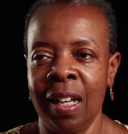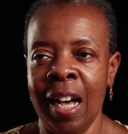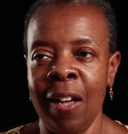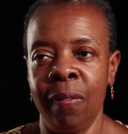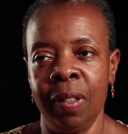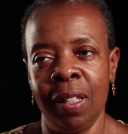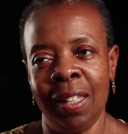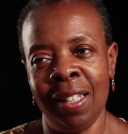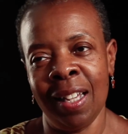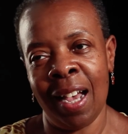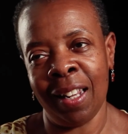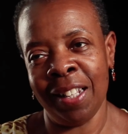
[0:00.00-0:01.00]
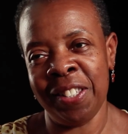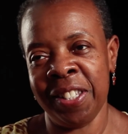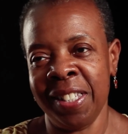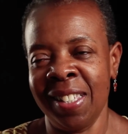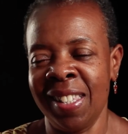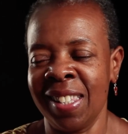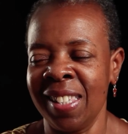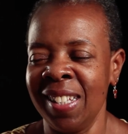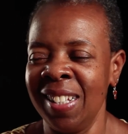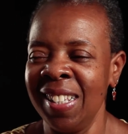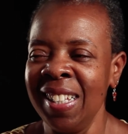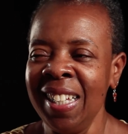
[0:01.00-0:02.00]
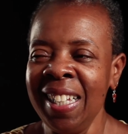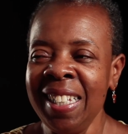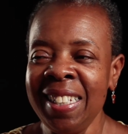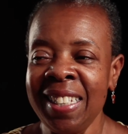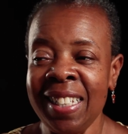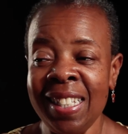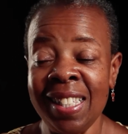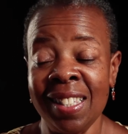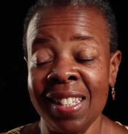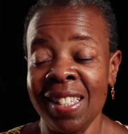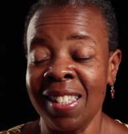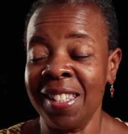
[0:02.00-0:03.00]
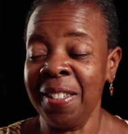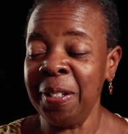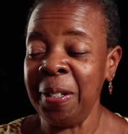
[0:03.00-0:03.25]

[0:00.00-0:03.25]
Ivy League colleges. And she's just,